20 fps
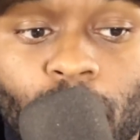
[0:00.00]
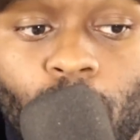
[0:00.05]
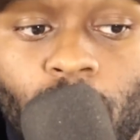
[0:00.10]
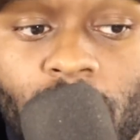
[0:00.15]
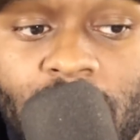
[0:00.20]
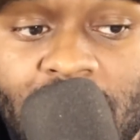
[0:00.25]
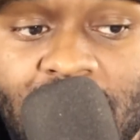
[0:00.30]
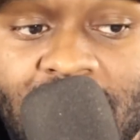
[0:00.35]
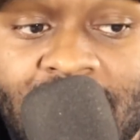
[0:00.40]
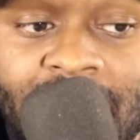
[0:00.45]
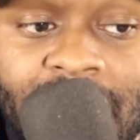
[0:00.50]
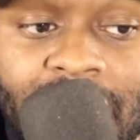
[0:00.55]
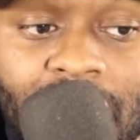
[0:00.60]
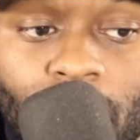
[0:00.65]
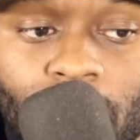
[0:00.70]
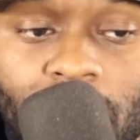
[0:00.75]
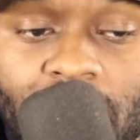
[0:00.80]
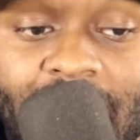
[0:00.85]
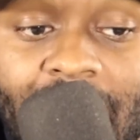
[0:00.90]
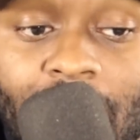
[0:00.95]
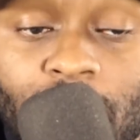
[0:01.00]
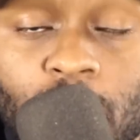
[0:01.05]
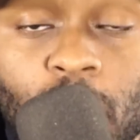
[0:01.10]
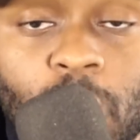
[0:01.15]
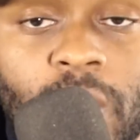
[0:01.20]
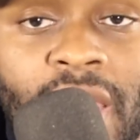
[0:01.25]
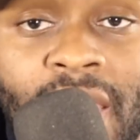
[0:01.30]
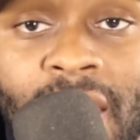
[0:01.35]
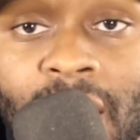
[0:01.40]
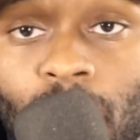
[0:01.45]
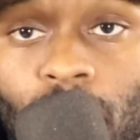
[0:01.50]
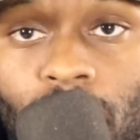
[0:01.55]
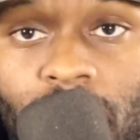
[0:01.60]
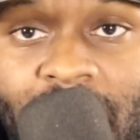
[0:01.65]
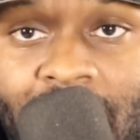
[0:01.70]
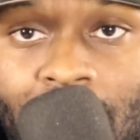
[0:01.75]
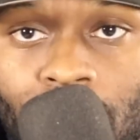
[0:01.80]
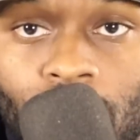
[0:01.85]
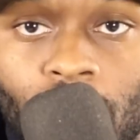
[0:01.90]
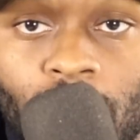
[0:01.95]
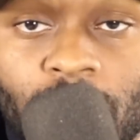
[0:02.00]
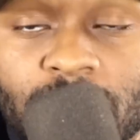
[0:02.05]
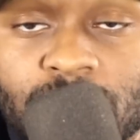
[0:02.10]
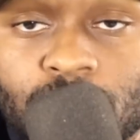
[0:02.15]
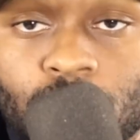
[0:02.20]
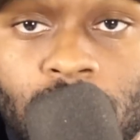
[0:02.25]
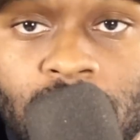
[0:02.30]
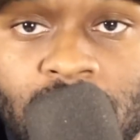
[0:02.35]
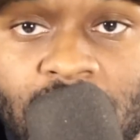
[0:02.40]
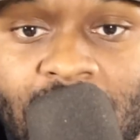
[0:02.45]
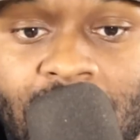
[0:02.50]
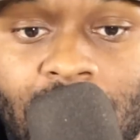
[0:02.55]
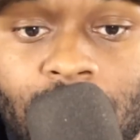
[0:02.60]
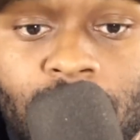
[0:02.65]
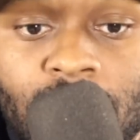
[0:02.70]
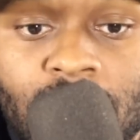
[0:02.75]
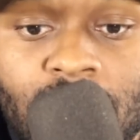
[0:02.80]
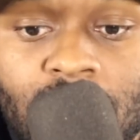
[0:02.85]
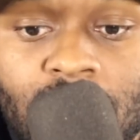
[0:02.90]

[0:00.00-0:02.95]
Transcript: Week in and week out, you can't count on this run game